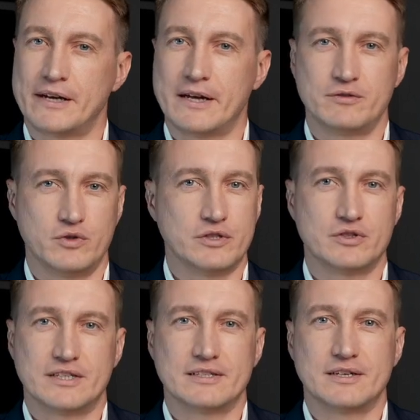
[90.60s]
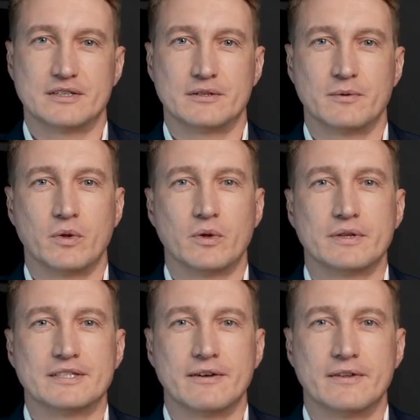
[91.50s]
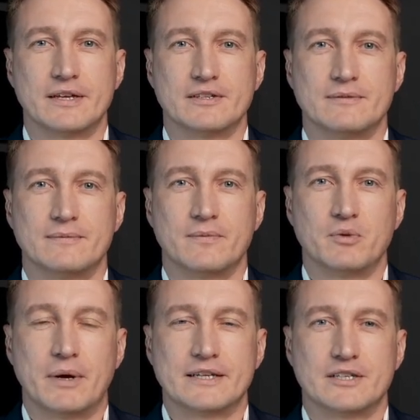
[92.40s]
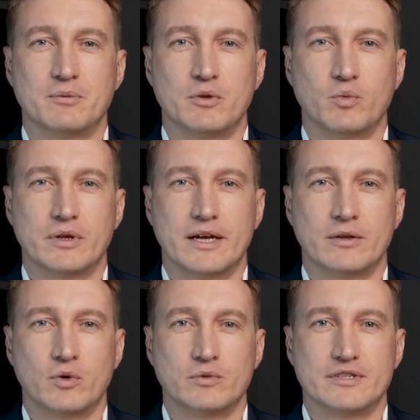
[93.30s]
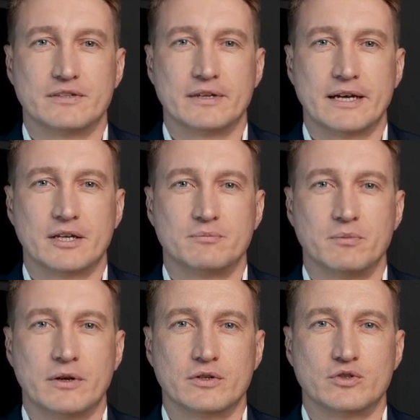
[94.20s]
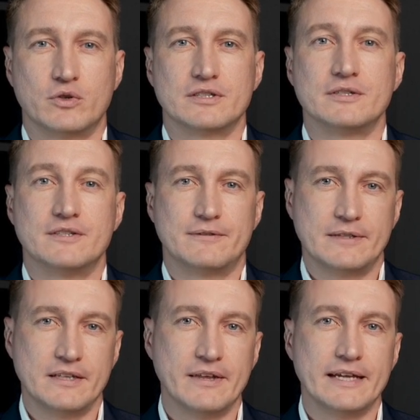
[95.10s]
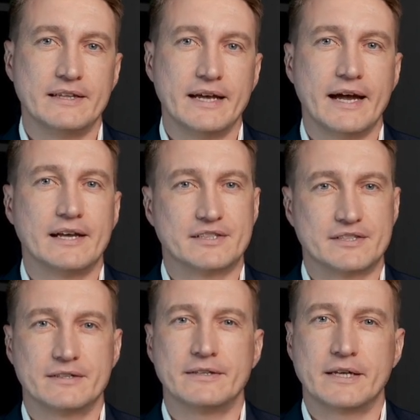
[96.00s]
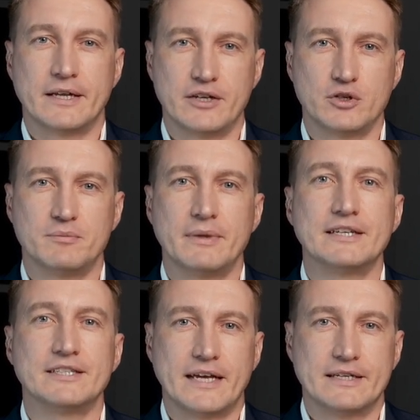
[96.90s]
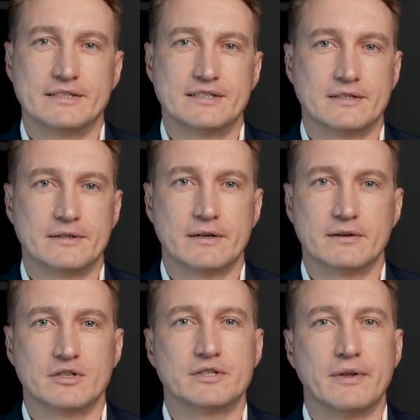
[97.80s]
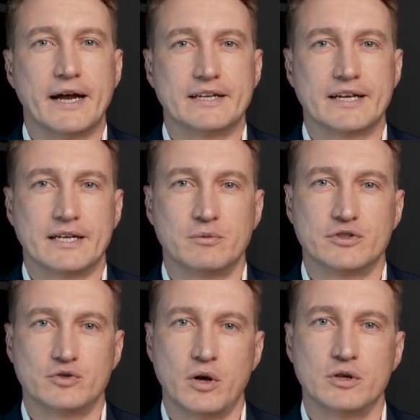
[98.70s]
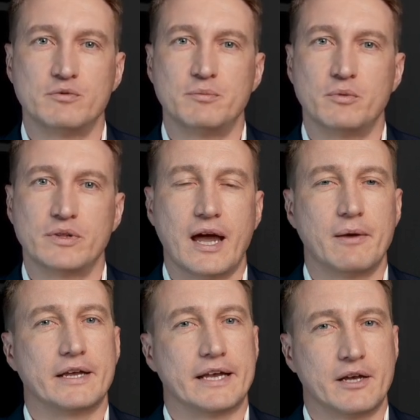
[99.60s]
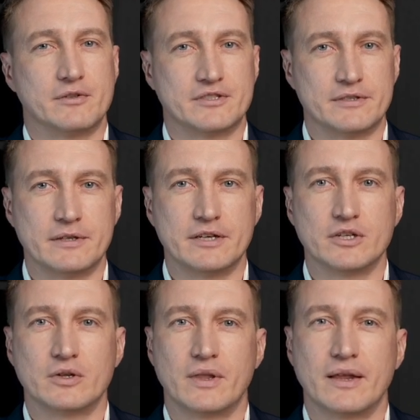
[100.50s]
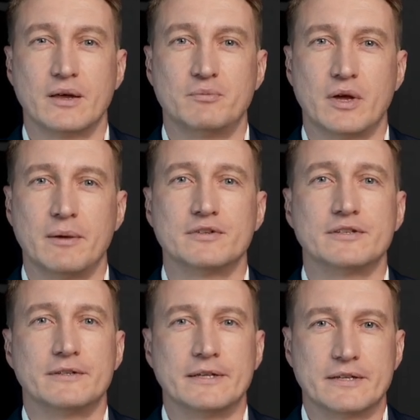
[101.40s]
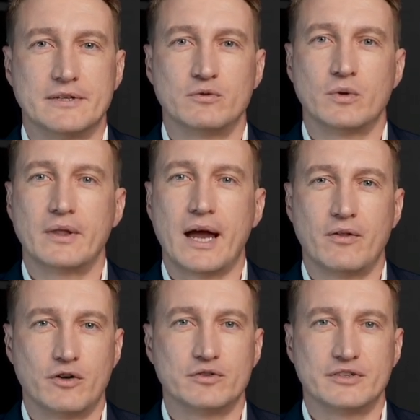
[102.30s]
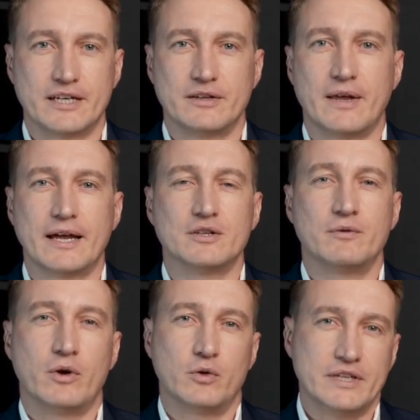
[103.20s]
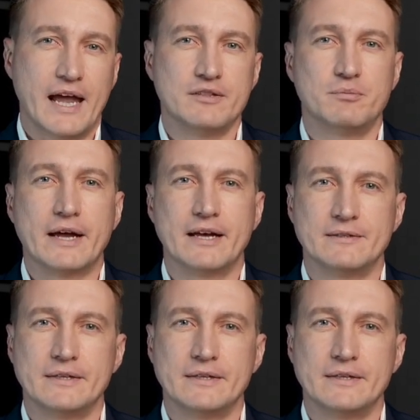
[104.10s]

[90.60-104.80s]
If you're in your 60s or early 70s, you might still be working or receiving income from other sources. If that's the case, it could make sense to delay taking withdrawals from your retirement accounts until your income drops. This will allow you to take advantage of a lower tax bracket